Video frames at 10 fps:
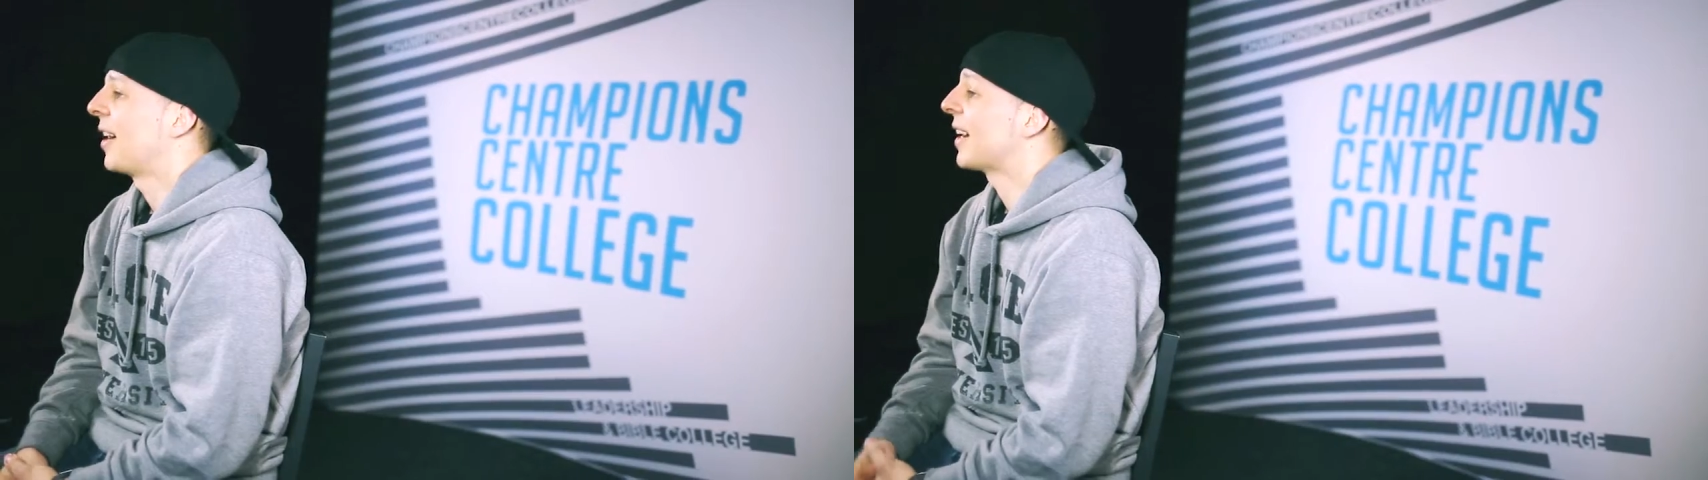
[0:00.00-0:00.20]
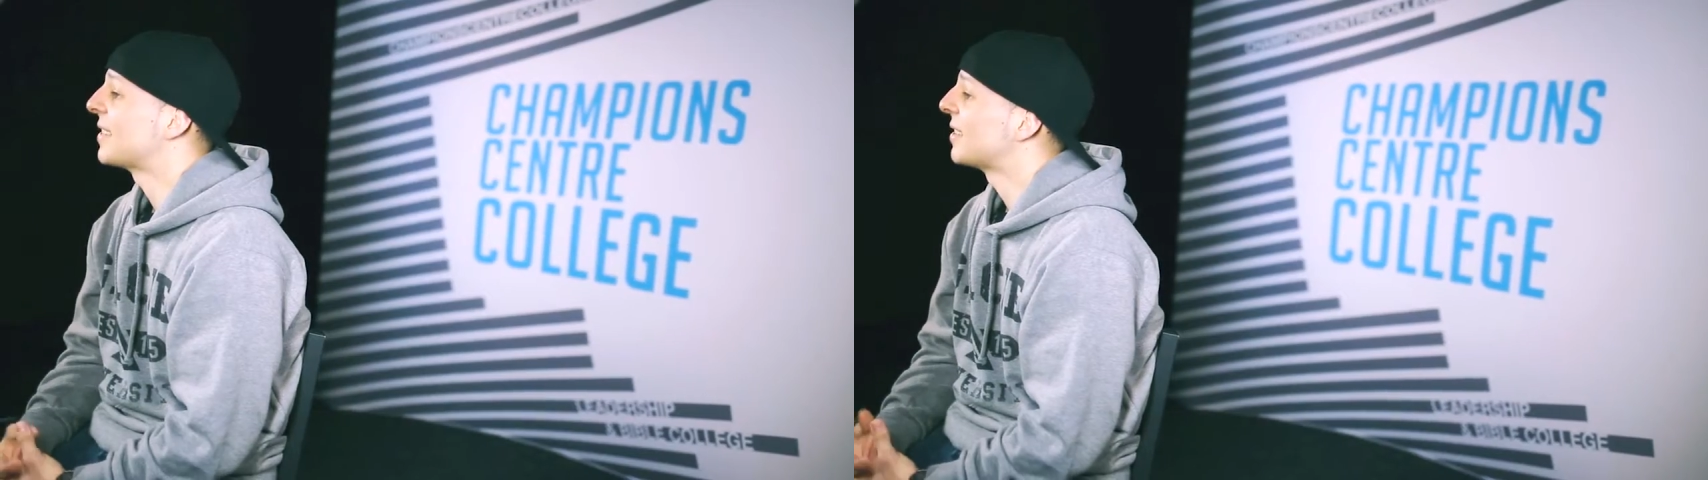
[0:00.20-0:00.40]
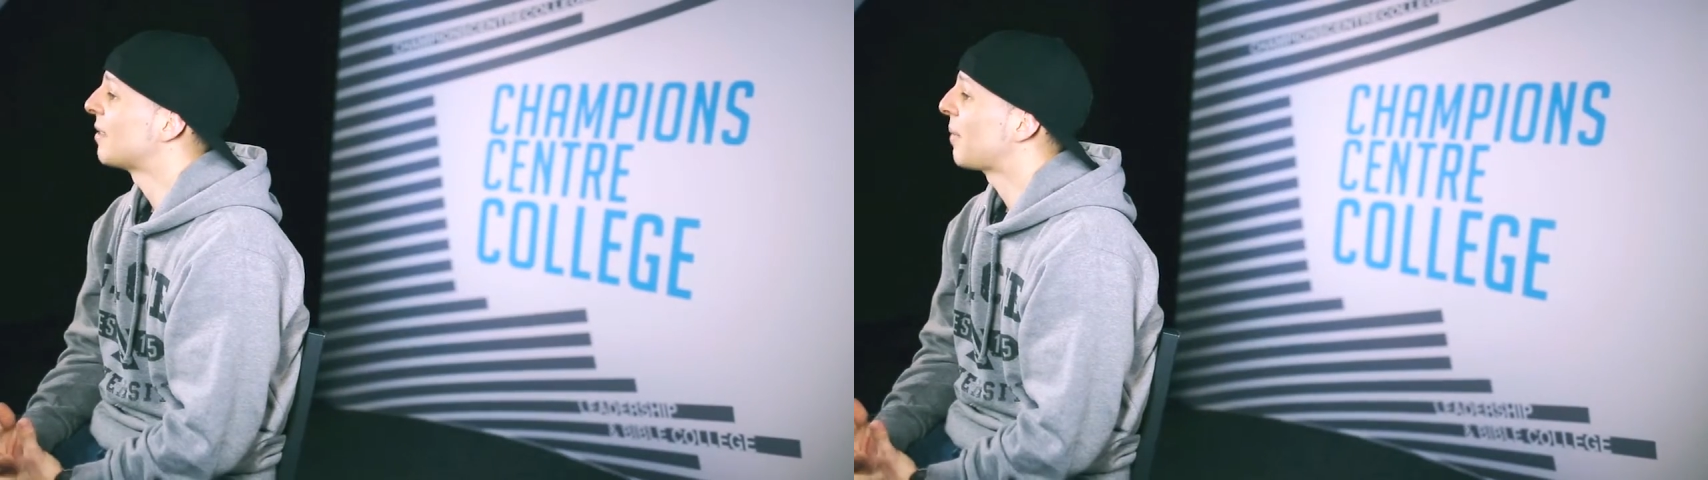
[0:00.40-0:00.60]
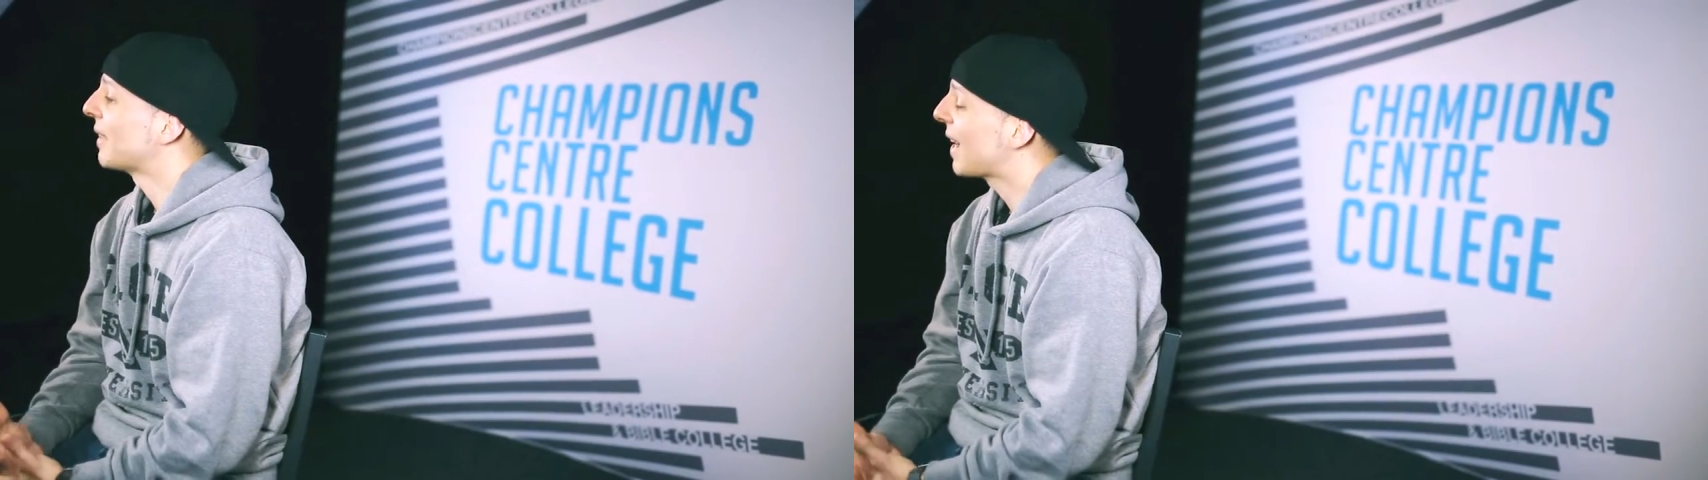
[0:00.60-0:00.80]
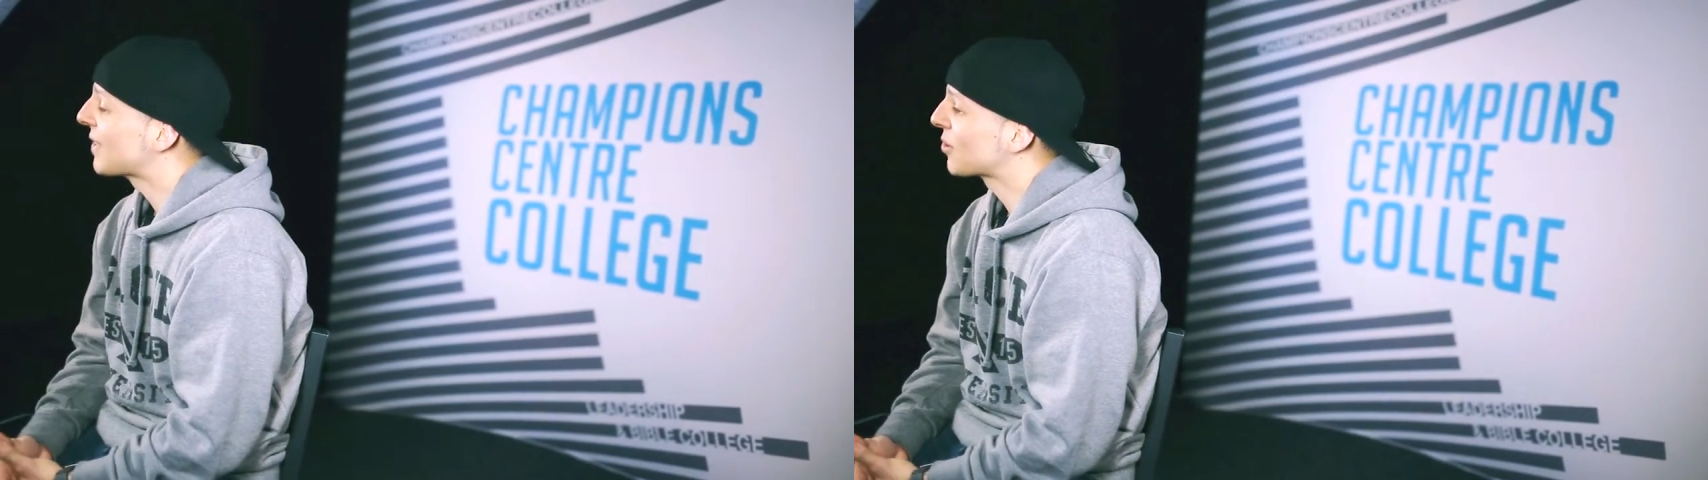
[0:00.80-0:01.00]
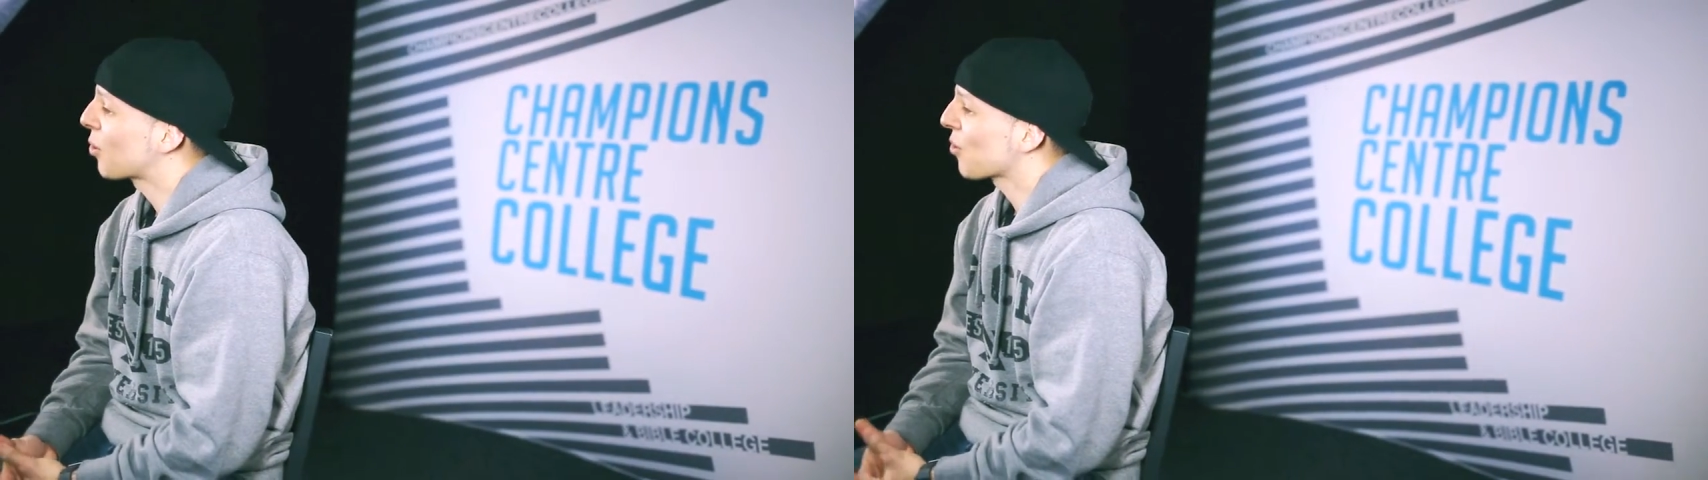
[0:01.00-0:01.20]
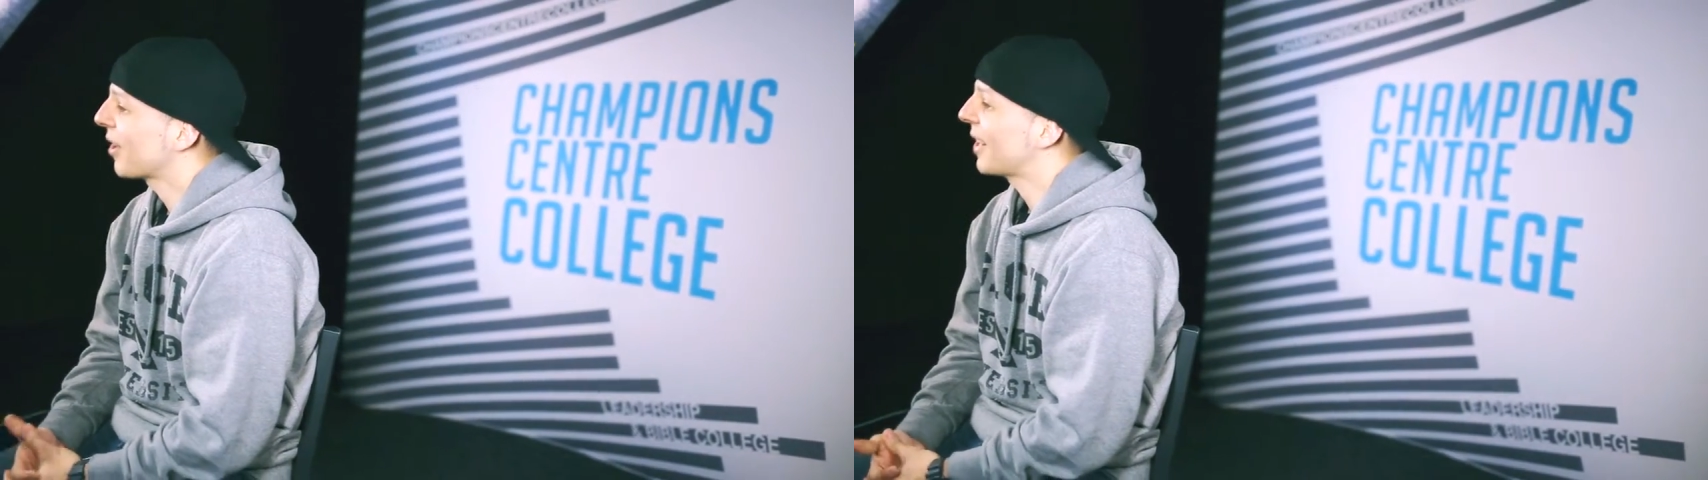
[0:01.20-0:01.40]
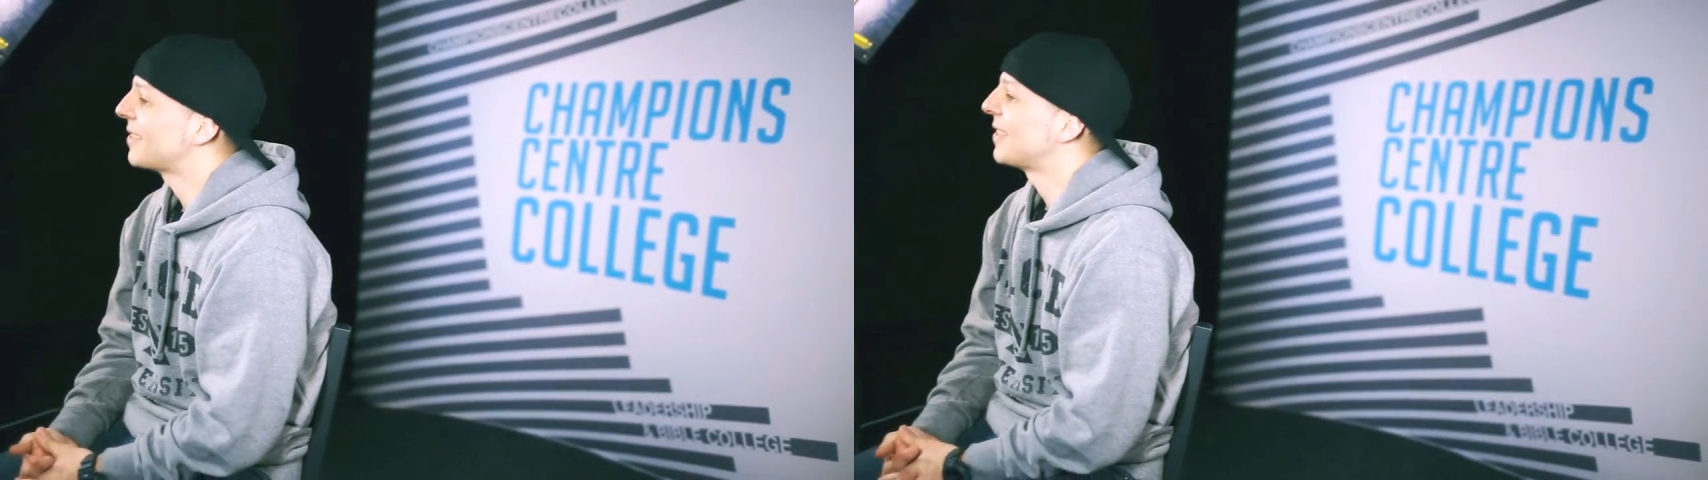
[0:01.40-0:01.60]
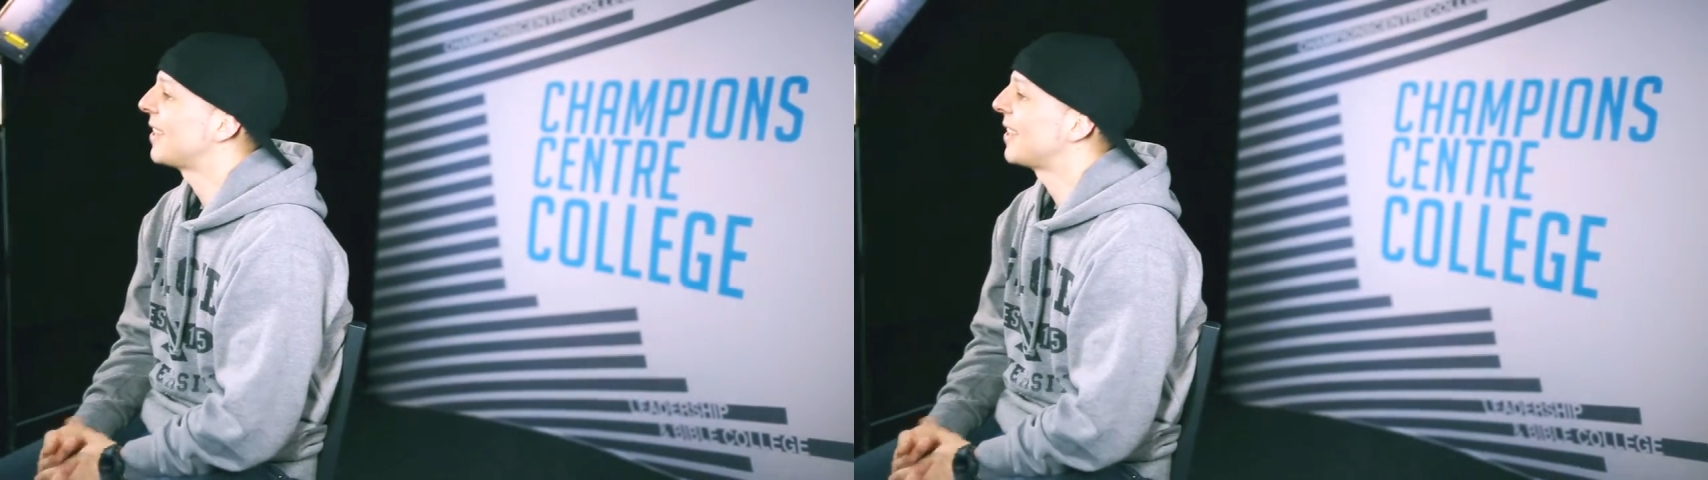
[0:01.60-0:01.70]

I got to, my last quarter, I got to